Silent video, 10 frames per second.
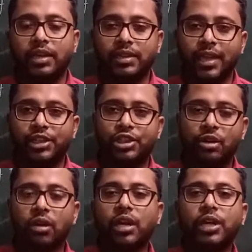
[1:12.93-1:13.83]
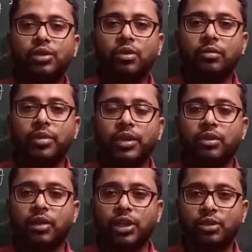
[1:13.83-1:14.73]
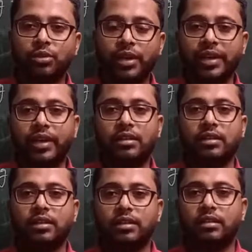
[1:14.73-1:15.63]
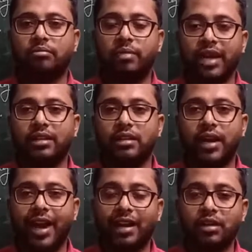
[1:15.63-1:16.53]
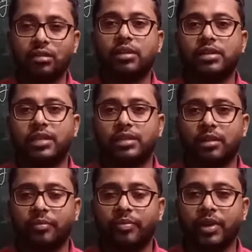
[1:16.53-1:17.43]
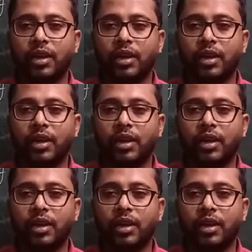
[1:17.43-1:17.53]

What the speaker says: then surely you will be going to create a better and good system.